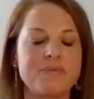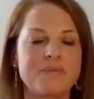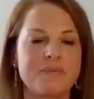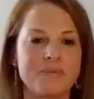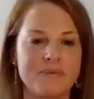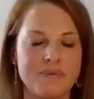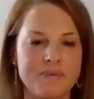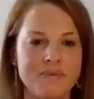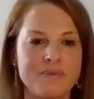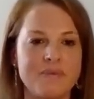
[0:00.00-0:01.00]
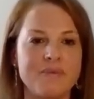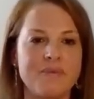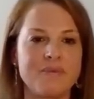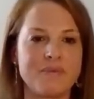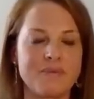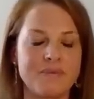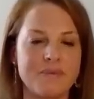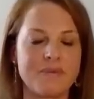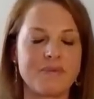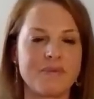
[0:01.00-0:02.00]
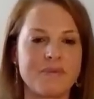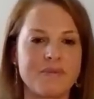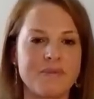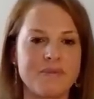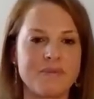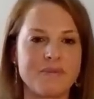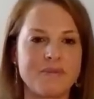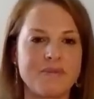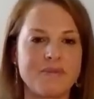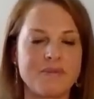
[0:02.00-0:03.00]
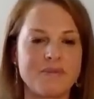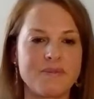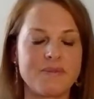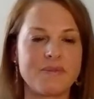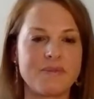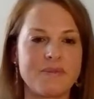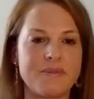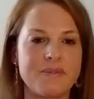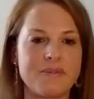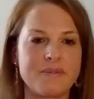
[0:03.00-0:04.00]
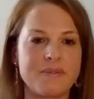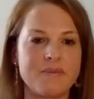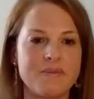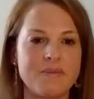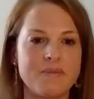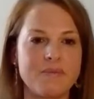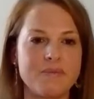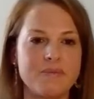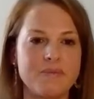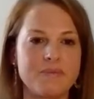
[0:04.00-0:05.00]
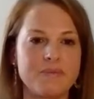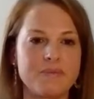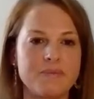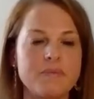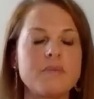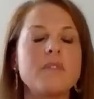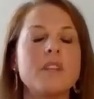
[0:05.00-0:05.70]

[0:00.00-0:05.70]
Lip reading: This person isn't speaking.